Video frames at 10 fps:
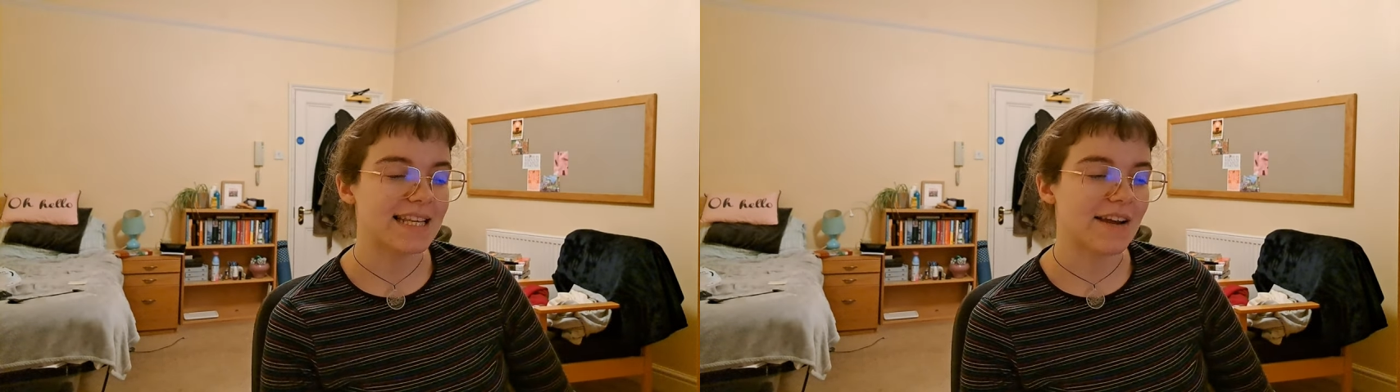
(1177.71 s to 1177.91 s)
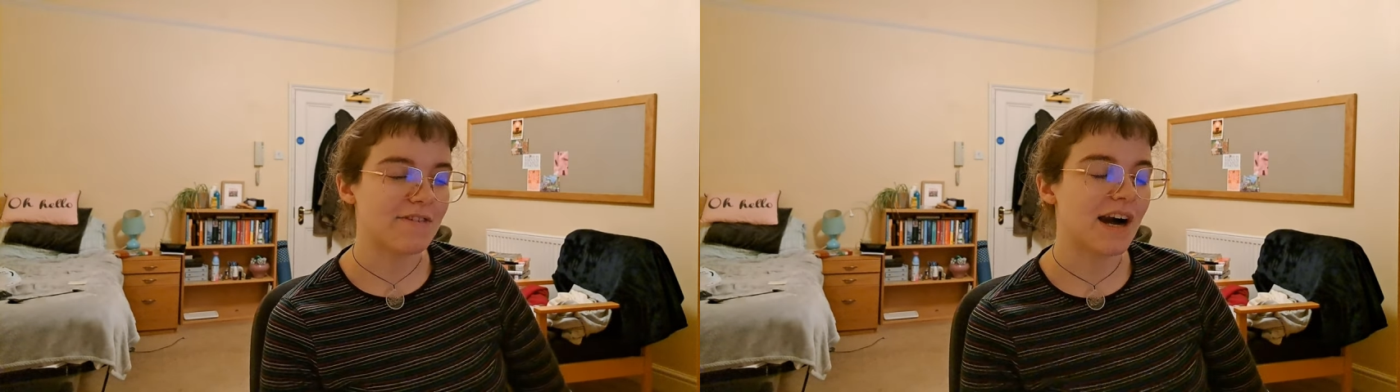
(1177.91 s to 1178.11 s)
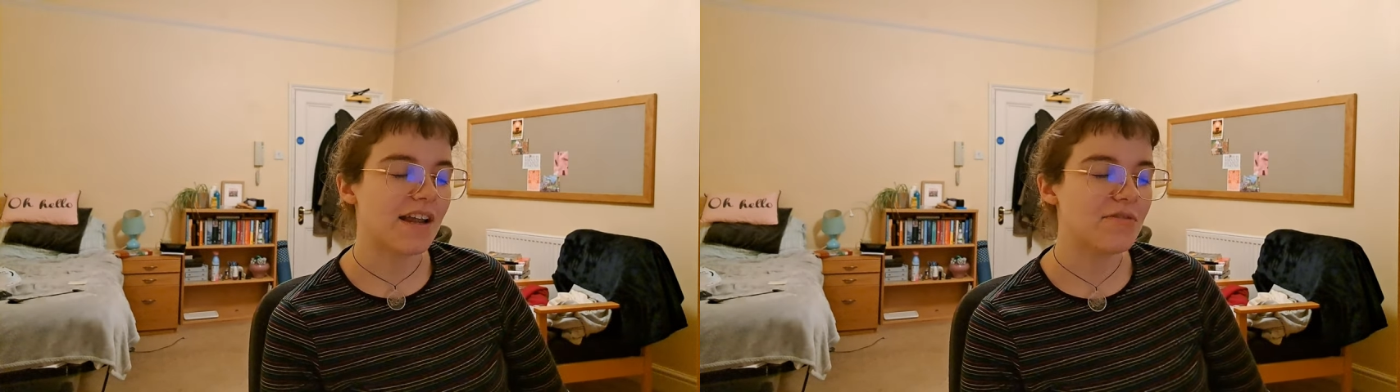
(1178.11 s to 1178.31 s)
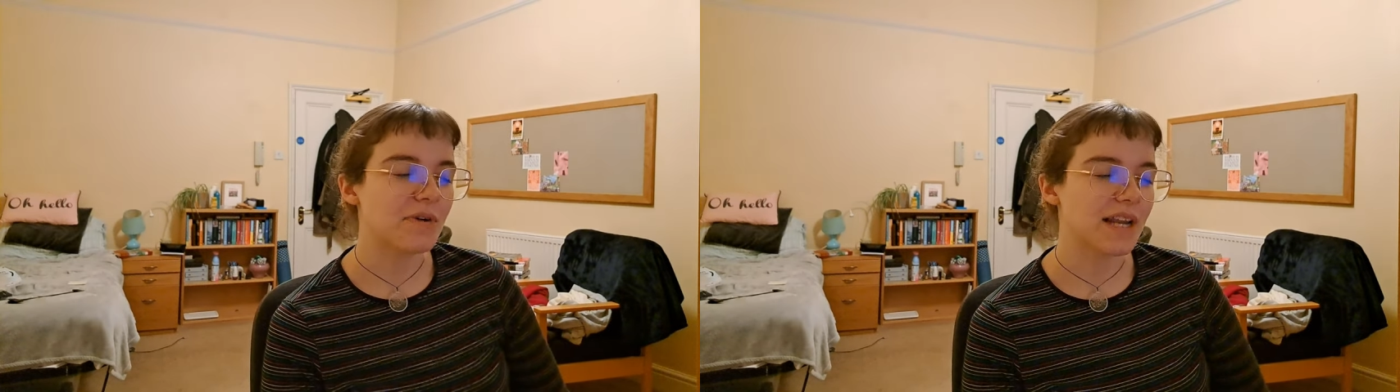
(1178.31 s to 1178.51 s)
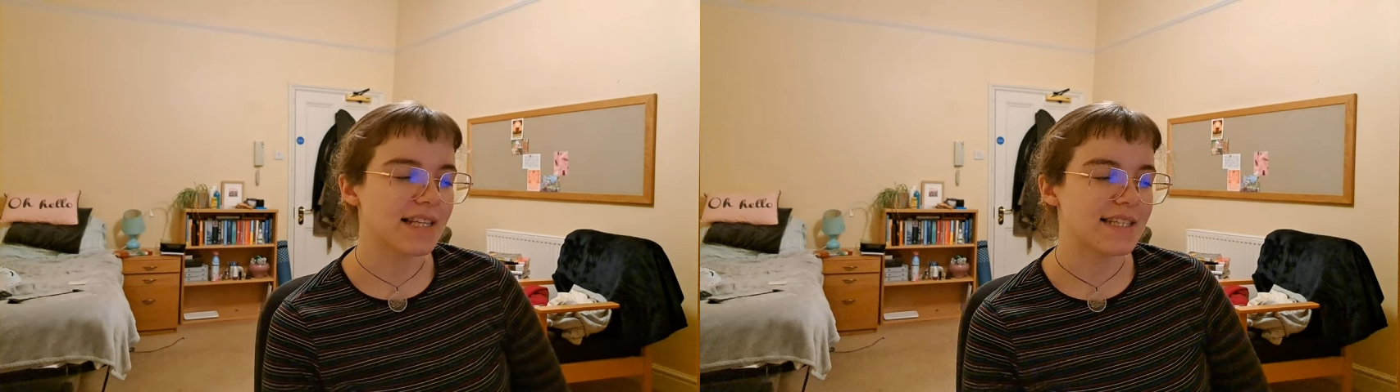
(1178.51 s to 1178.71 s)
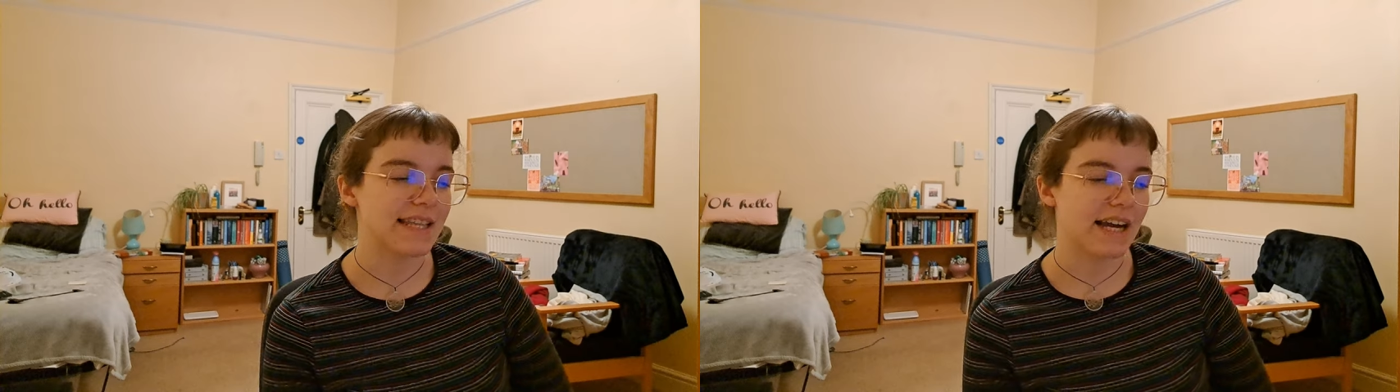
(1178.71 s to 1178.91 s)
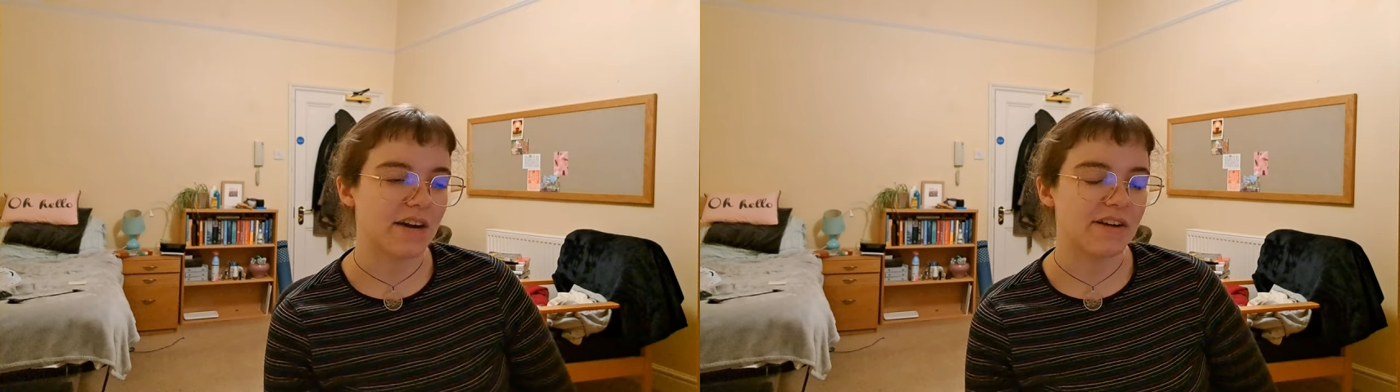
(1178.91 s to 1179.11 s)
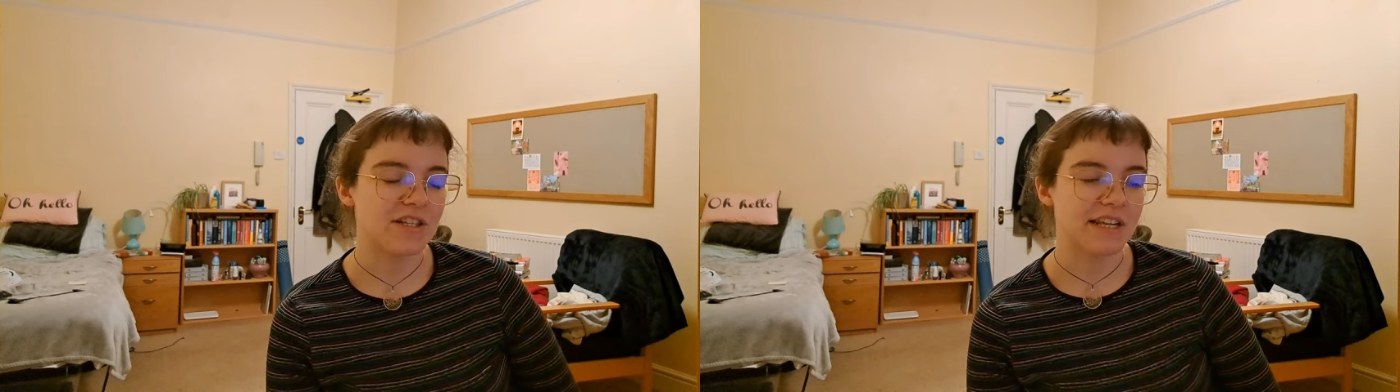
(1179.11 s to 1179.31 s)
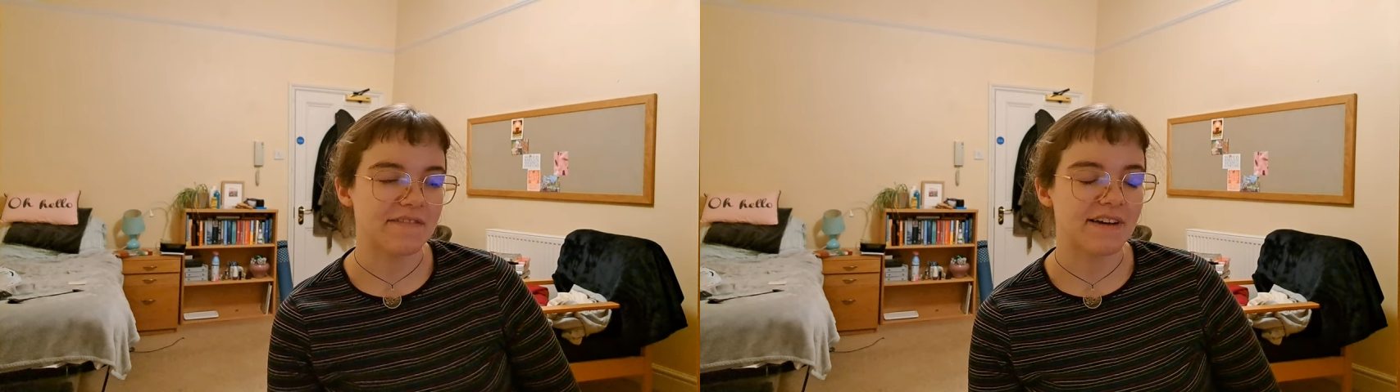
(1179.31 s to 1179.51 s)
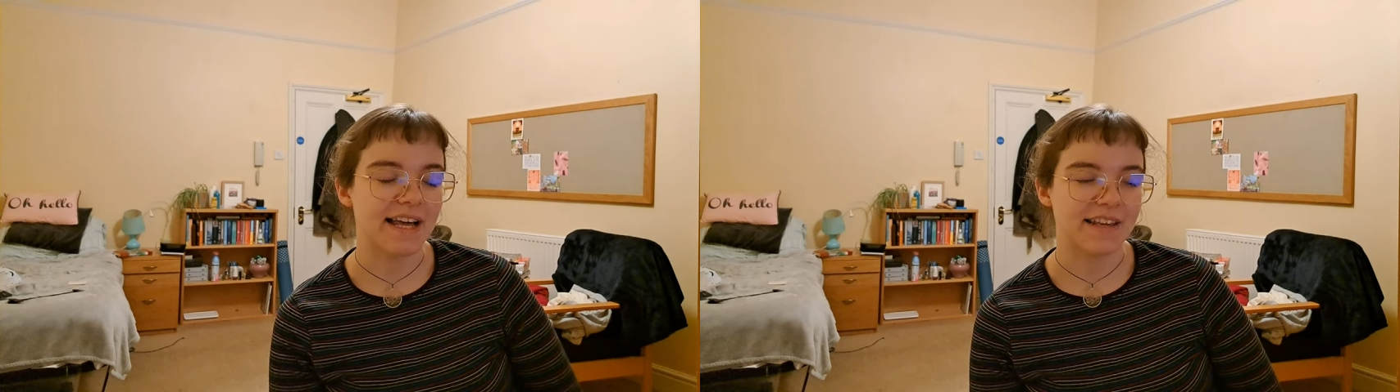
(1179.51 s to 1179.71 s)
and I've kind of realized that they are actually
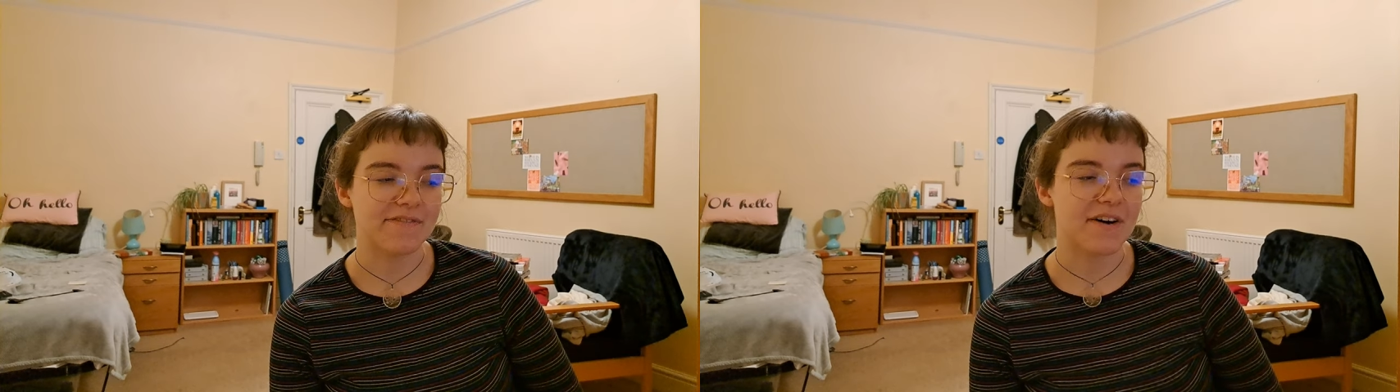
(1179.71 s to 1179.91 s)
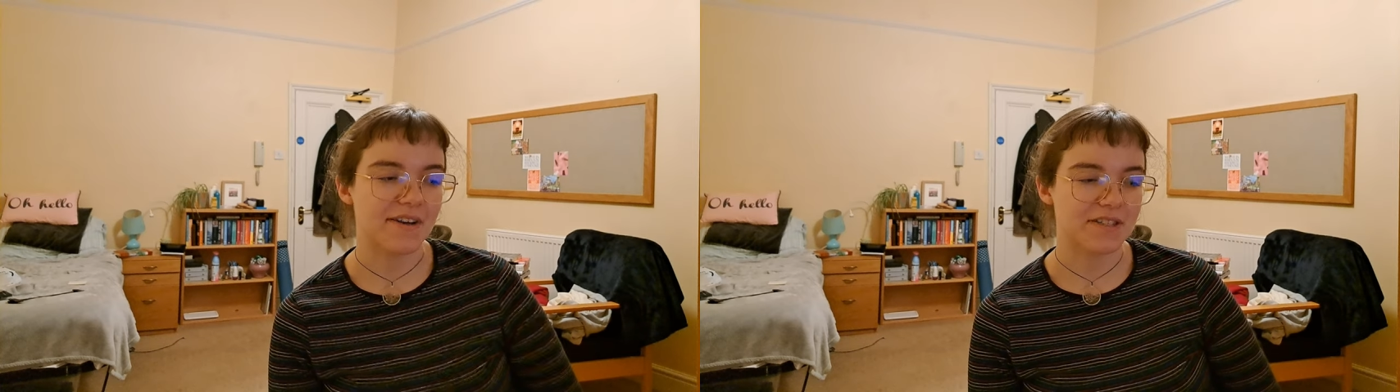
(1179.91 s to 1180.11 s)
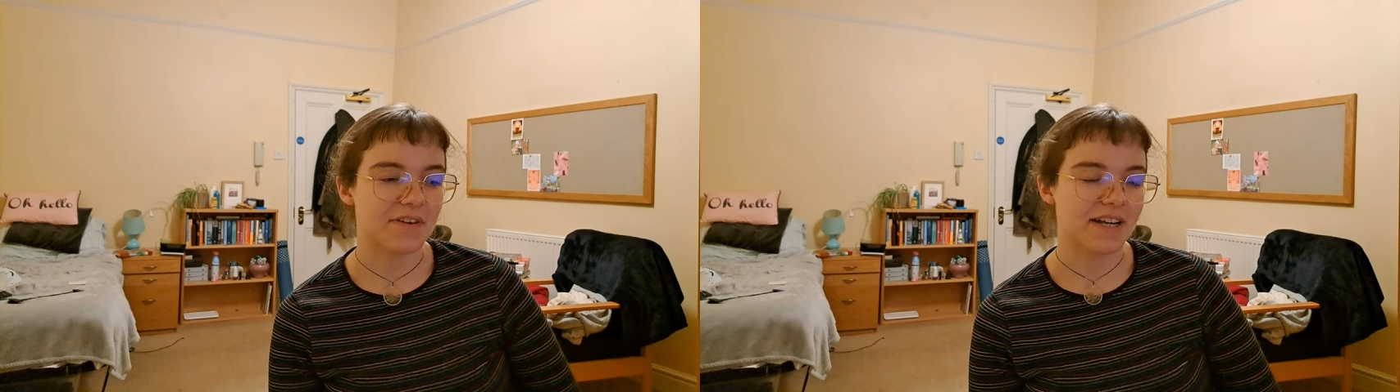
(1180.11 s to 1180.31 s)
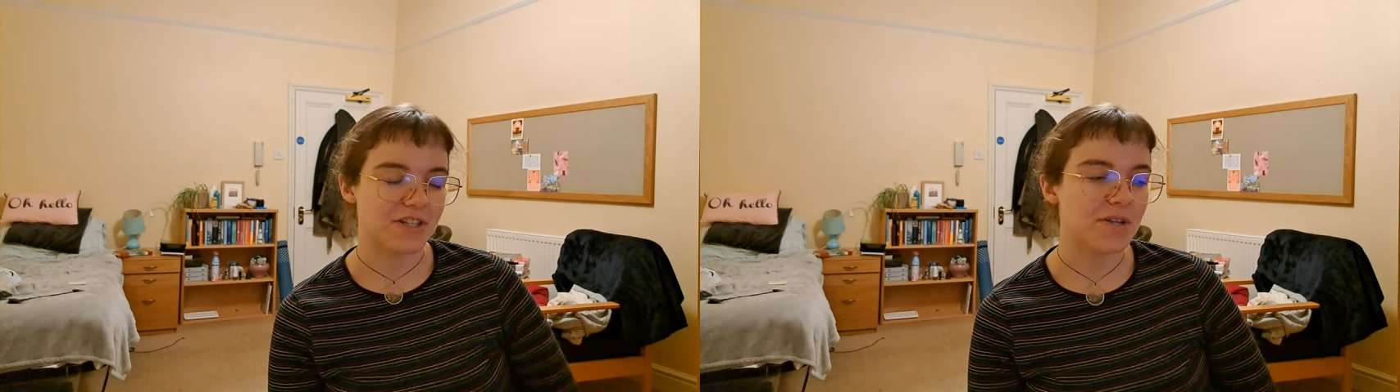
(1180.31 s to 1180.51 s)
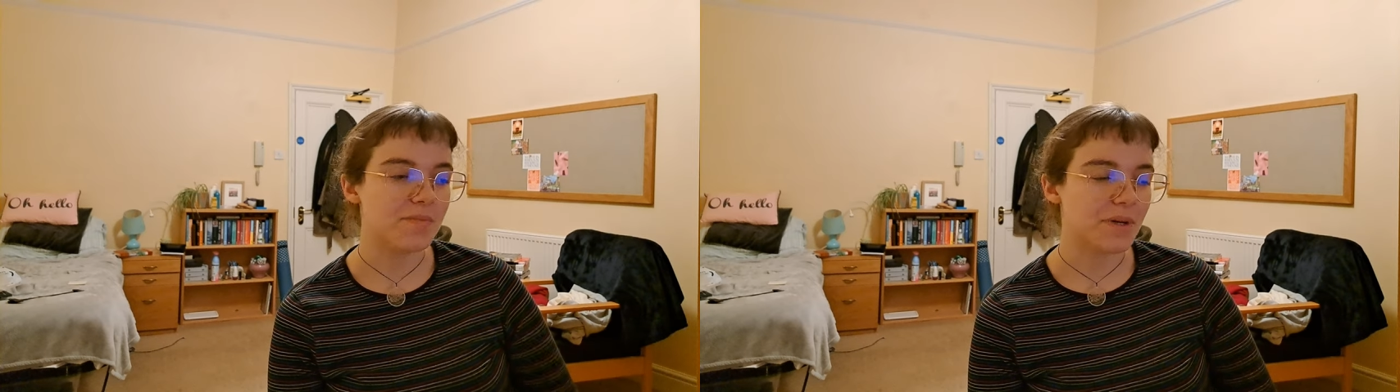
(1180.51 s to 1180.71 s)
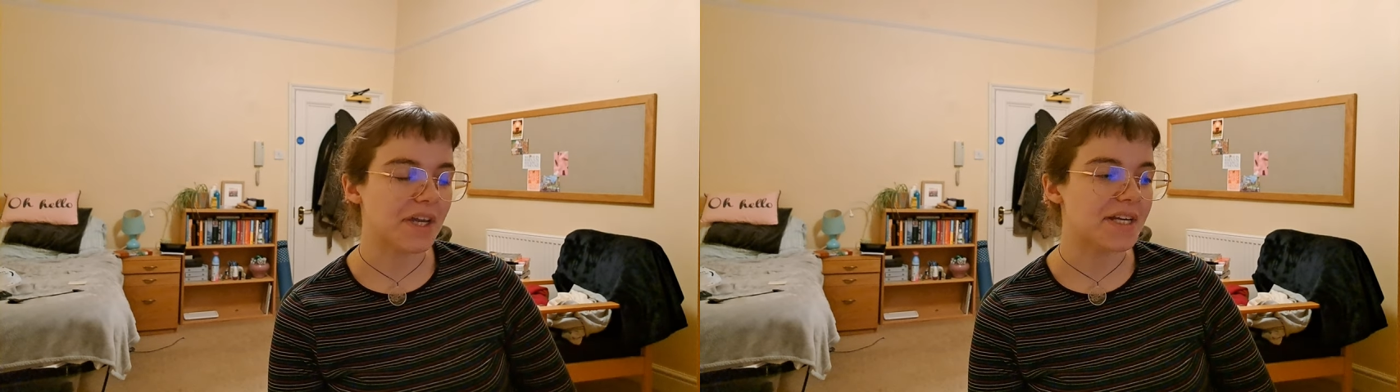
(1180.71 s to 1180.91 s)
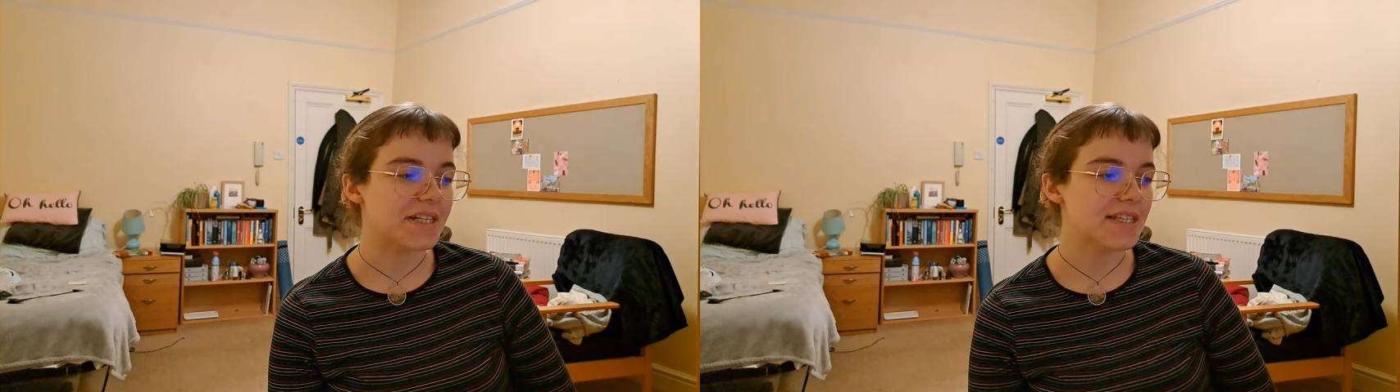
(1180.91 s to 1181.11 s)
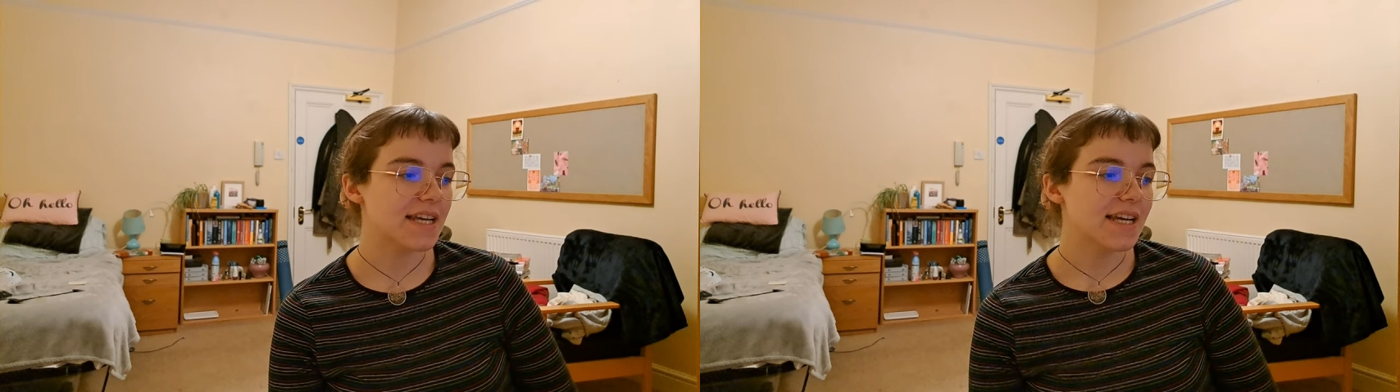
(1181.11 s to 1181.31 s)
fairly fast fashion, because